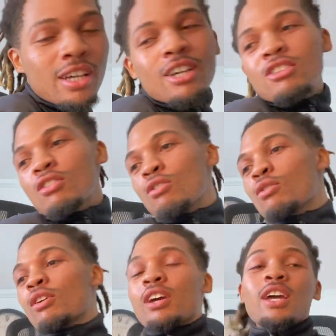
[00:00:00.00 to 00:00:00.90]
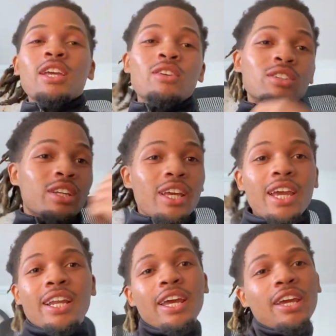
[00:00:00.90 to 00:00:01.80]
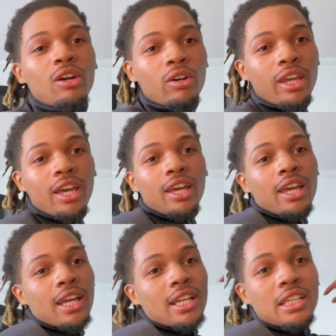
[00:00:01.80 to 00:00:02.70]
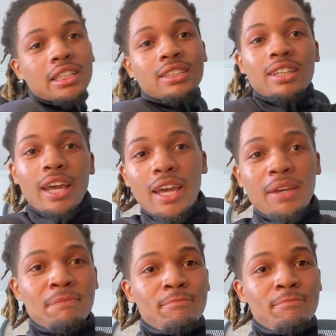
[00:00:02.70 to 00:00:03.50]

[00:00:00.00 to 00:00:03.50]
So you can get any Hellcat, any Scat,